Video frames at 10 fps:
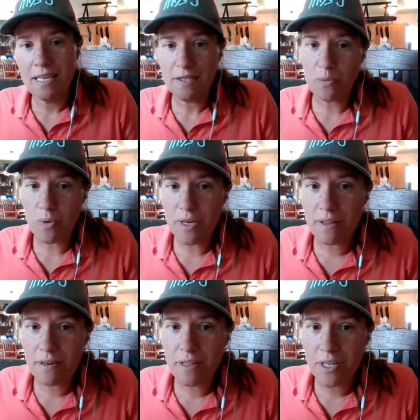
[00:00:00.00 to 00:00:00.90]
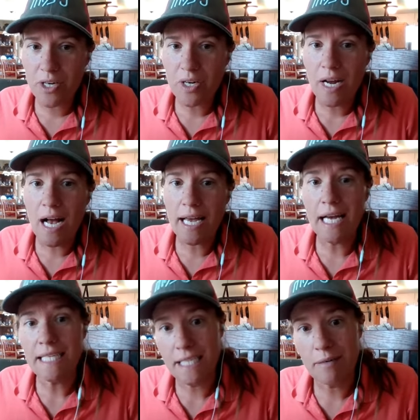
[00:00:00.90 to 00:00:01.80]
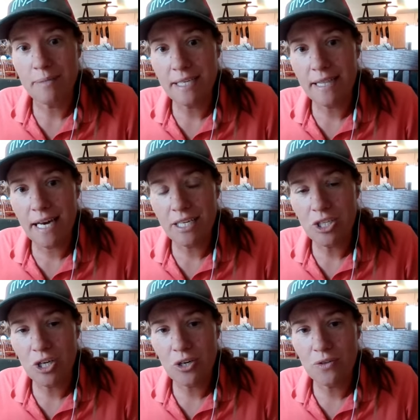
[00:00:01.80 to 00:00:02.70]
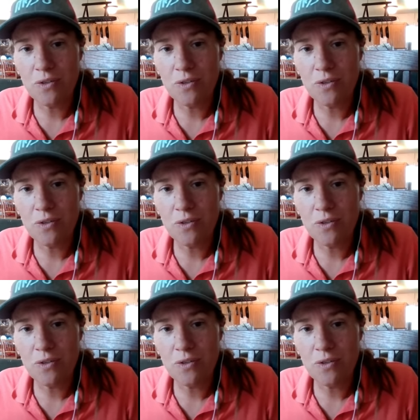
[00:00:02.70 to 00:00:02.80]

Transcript: Spoiler alert, I got dumped at that show.